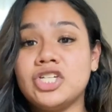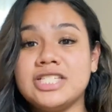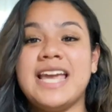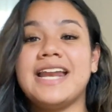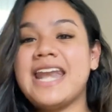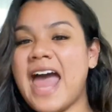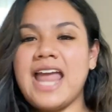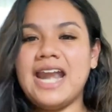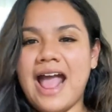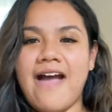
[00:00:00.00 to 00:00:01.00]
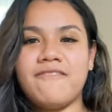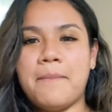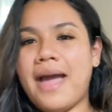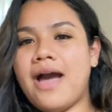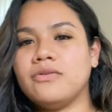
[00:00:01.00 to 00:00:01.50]
She's like 9.5
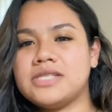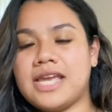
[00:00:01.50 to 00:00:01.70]
pounds.